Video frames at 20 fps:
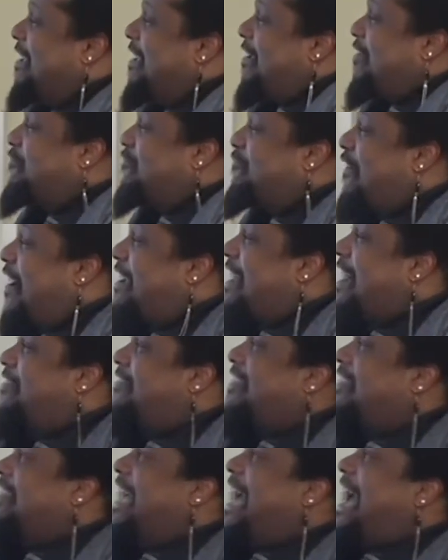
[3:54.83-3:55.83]
You find out
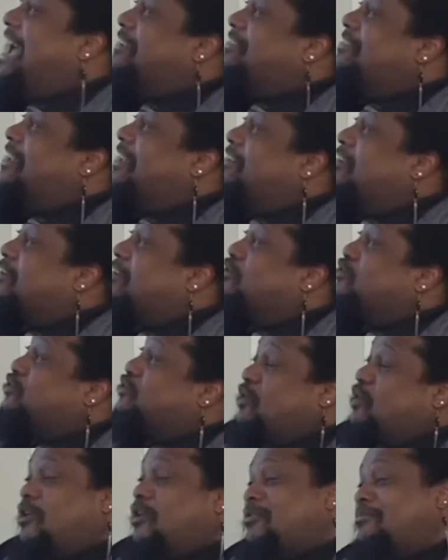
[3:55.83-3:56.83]
that, at, that
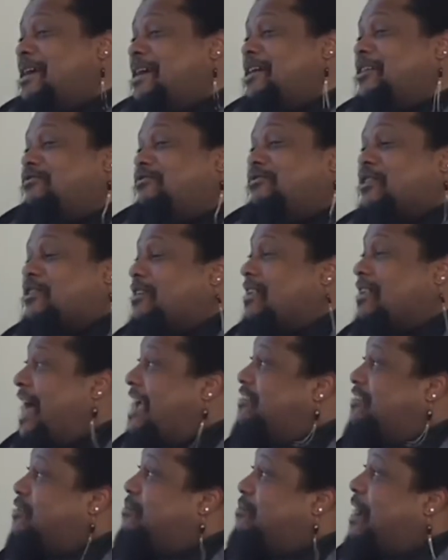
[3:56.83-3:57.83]
control males
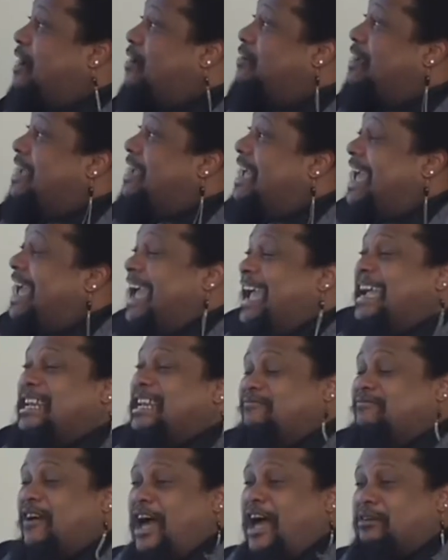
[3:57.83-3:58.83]
fertilize about
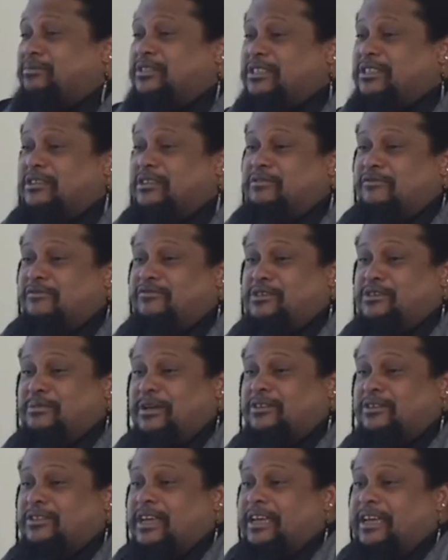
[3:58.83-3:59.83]
85% of a
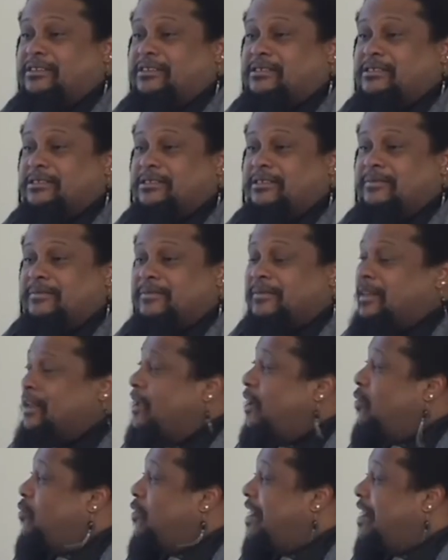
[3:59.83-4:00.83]
female's eggs,
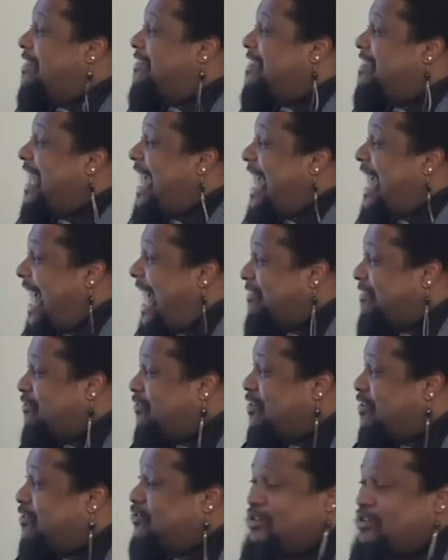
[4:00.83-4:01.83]
whereas
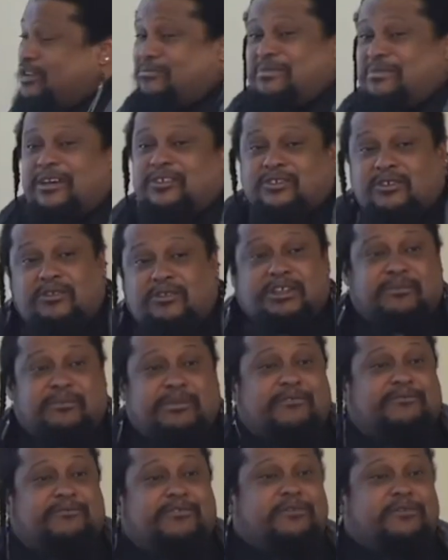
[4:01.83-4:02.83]
atrazine treated males only
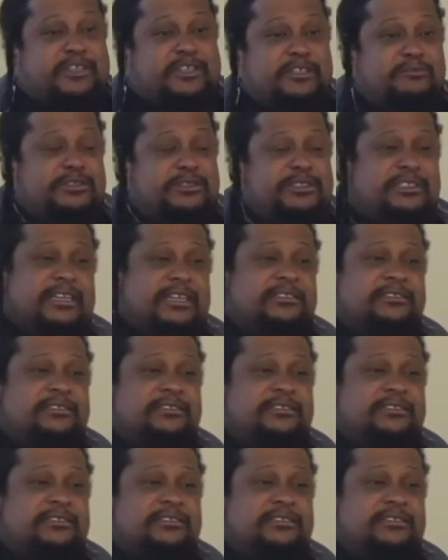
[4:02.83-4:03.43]
about 15%